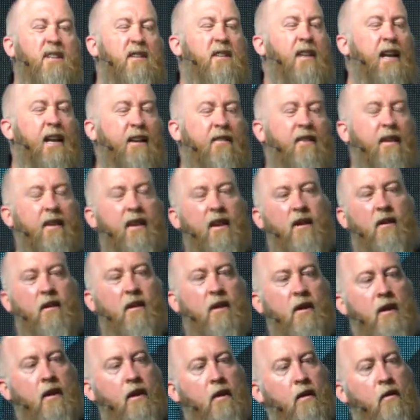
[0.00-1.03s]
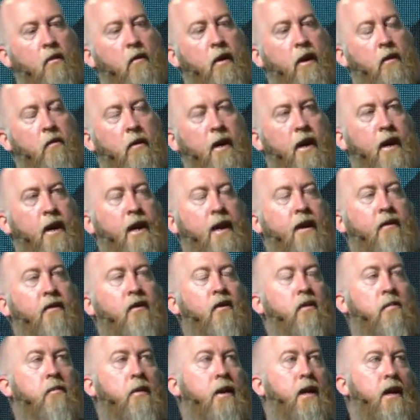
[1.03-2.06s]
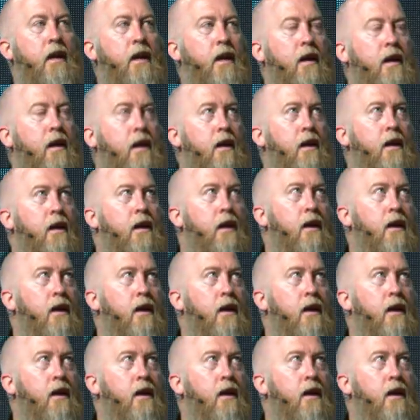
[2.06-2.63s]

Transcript: and this lady said that we, we need to be,